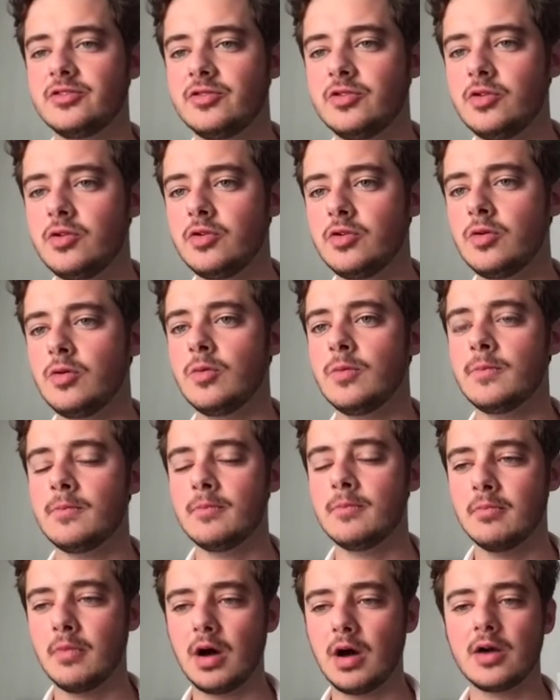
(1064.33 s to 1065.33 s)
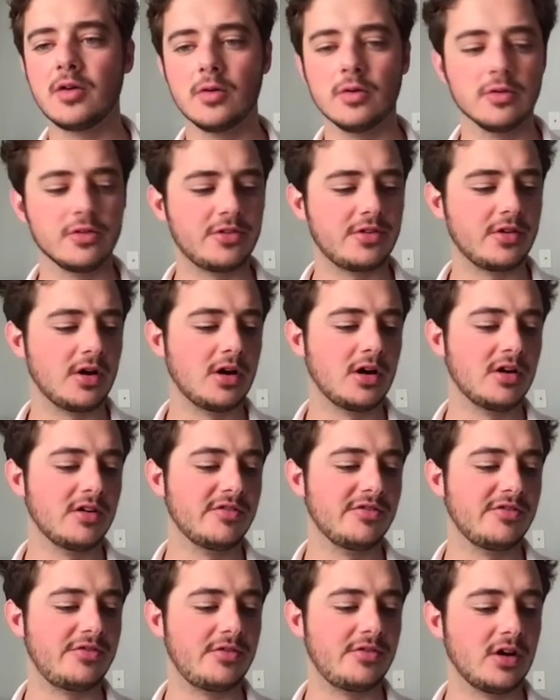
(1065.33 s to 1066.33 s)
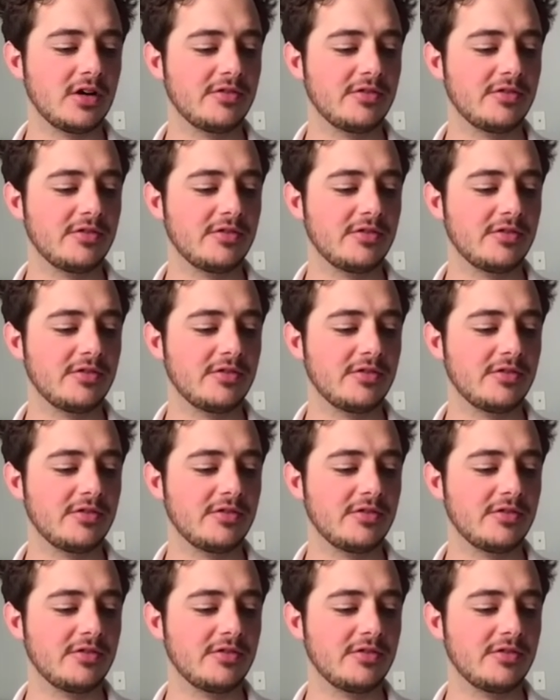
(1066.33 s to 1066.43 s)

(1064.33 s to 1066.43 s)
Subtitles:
new models of